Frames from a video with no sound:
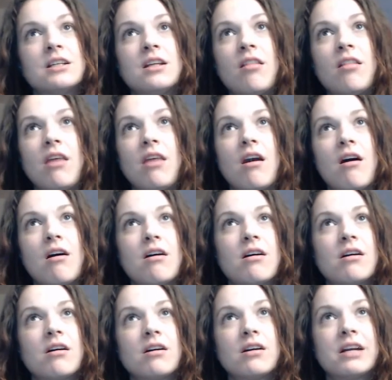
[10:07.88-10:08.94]
they
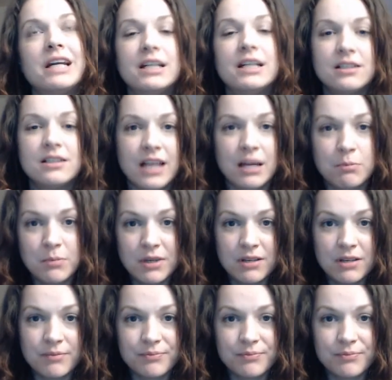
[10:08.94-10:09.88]
are in alignment.